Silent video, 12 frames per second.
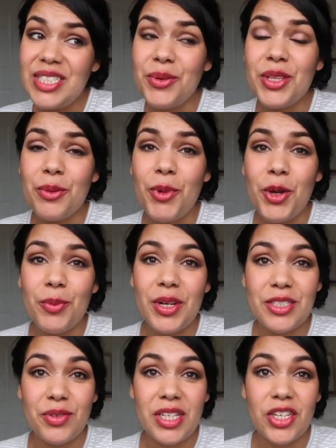So at the moment
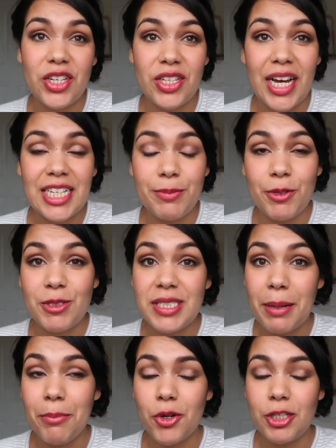it's really good. I had to be on
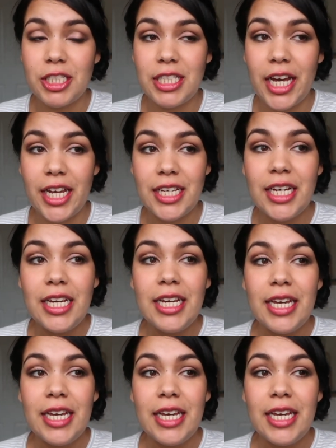standby today